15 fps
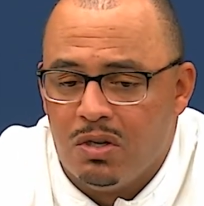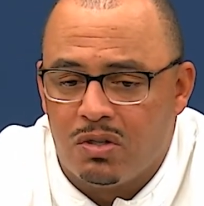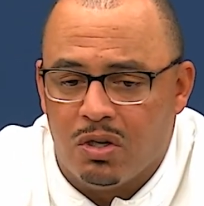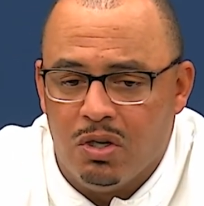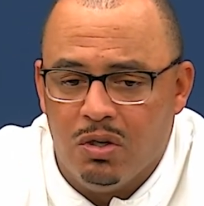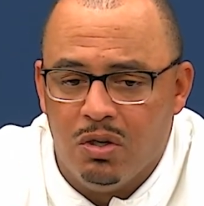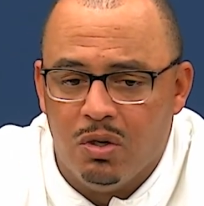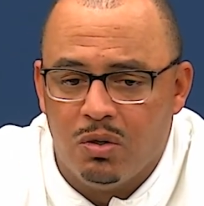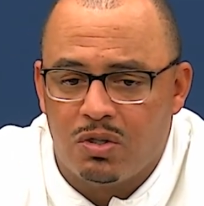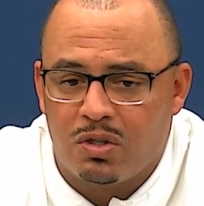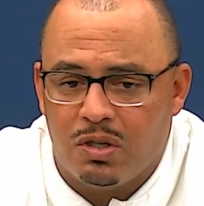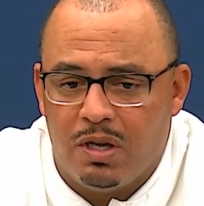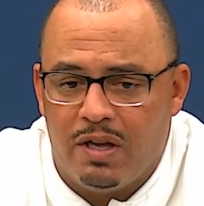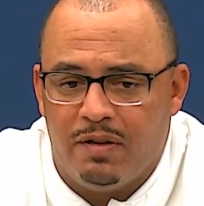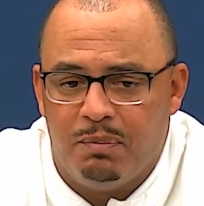you knew
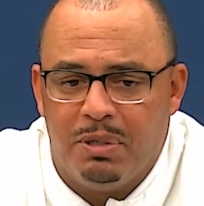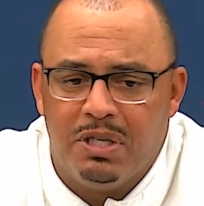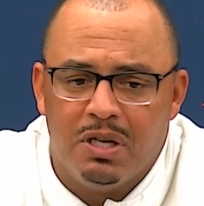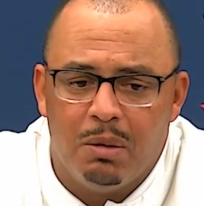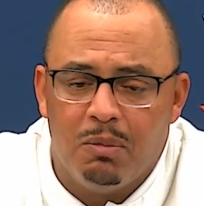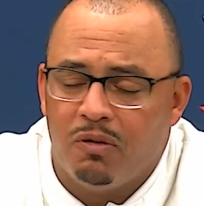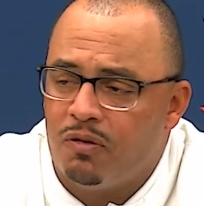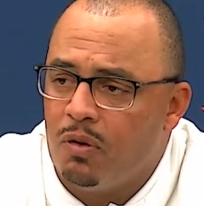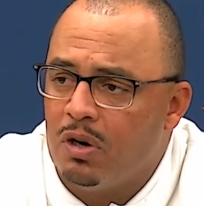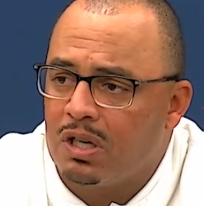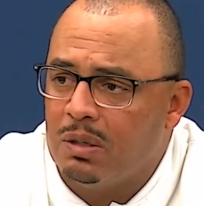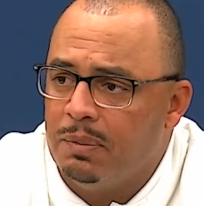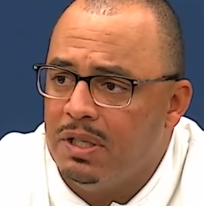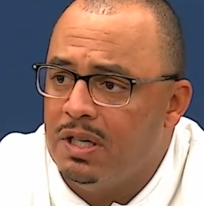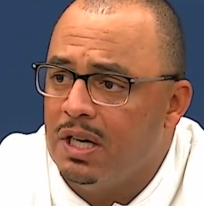it had been done before; it
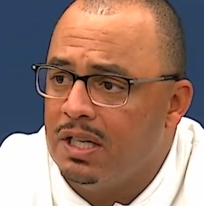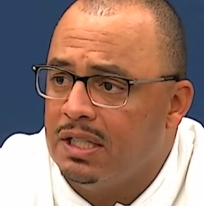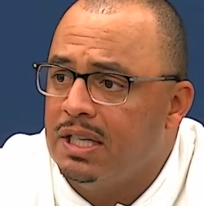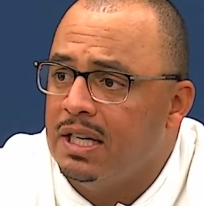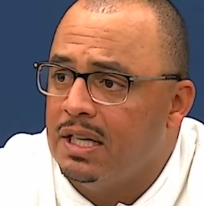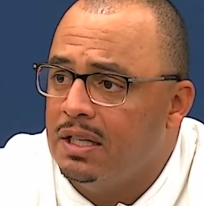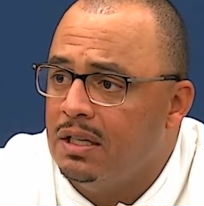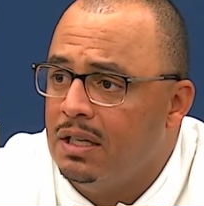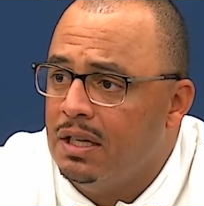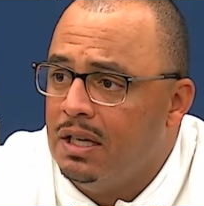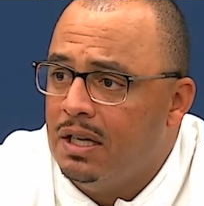can be done again.